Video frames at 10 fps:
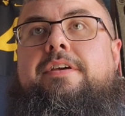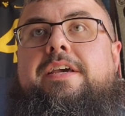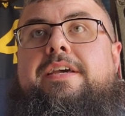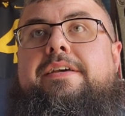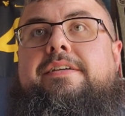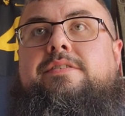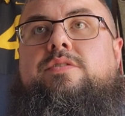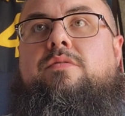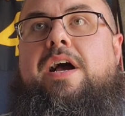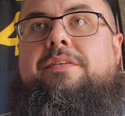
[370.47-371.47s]
is
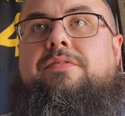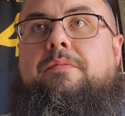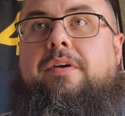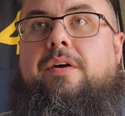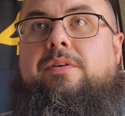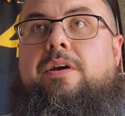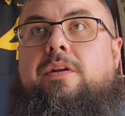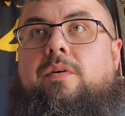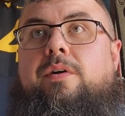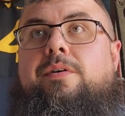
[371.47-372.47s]
derived from coconut
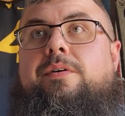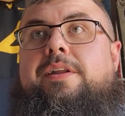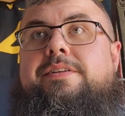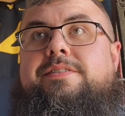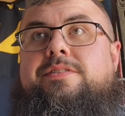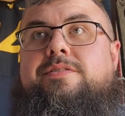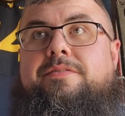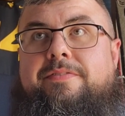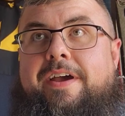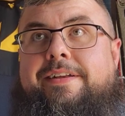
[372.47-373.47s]
oil and it's a
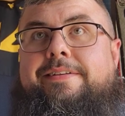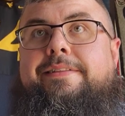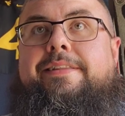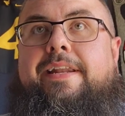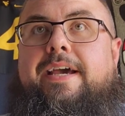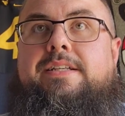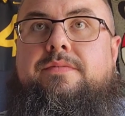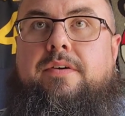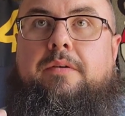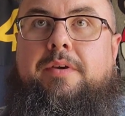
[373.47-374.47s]
surfactant that adds
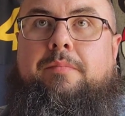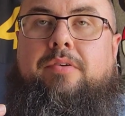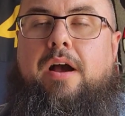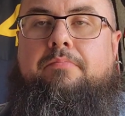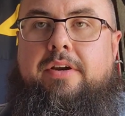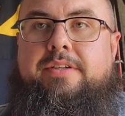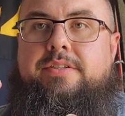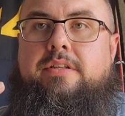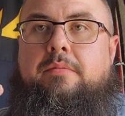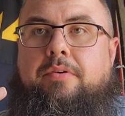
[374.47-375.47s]
foaming properties
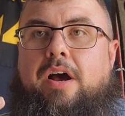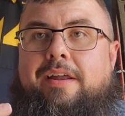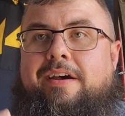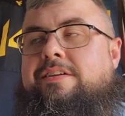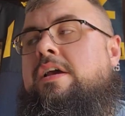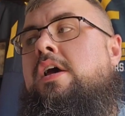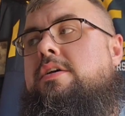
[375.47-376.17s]
to the product.